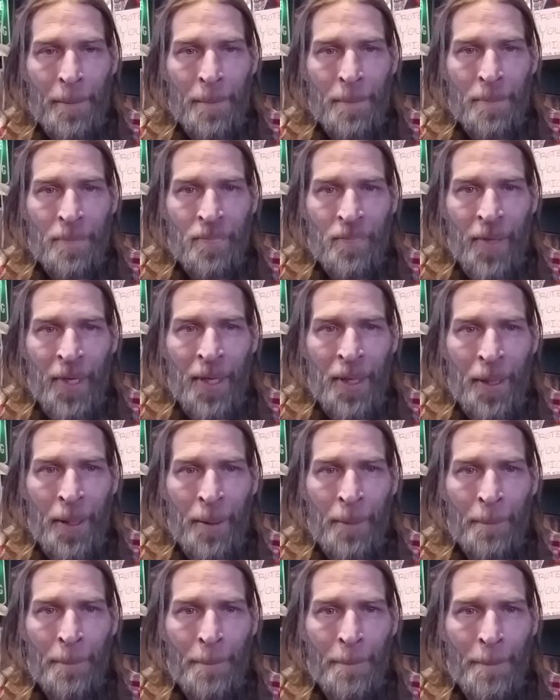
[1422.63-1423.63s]
You
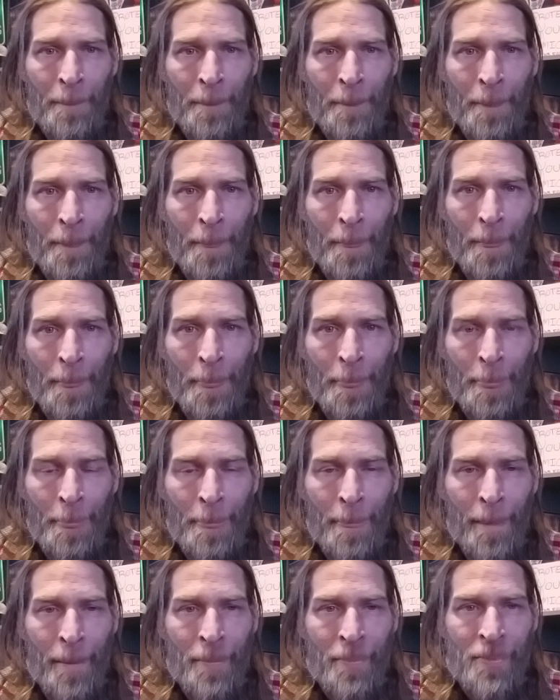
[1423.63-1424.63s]
know?
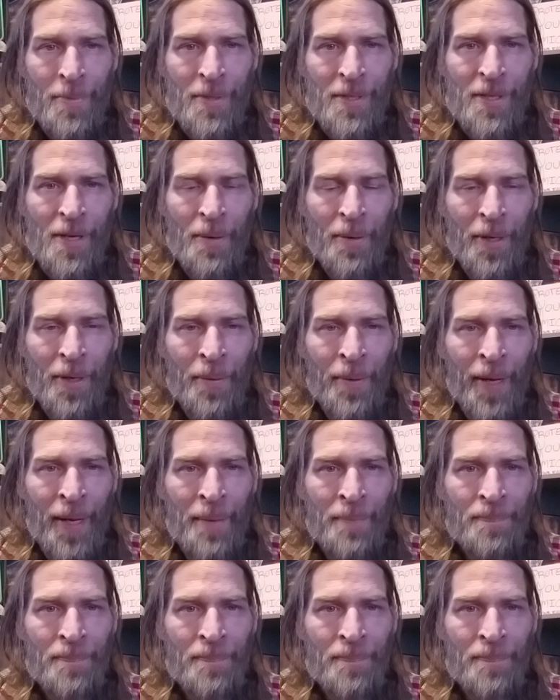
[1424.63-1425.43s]
So anyway,